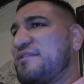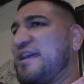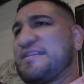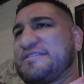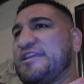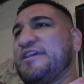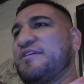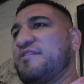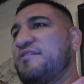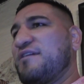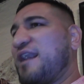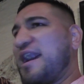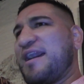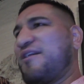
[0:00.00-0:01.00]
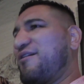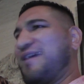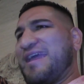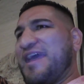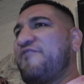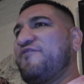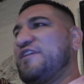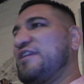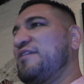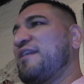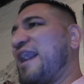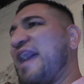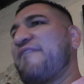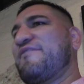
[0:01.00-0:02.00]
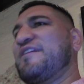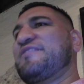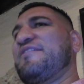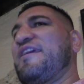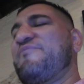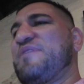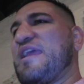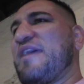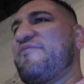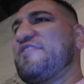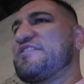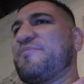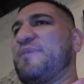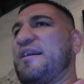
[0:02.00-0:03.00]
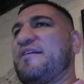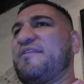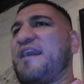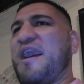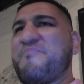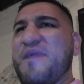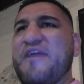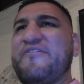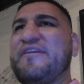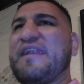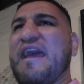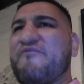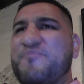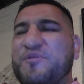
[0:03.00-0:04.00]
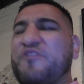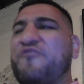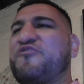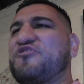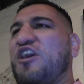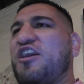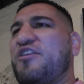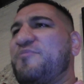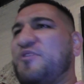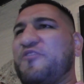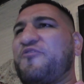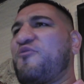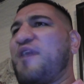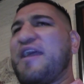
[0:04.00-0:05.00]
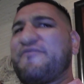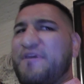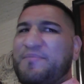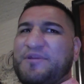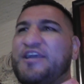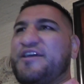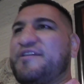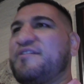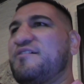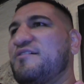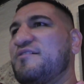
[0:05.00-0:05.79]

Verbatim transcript: That's it. Envy. I have nothing to be envious about. I'm married. I have a beautiful daughter, beautiful wife. I'm good.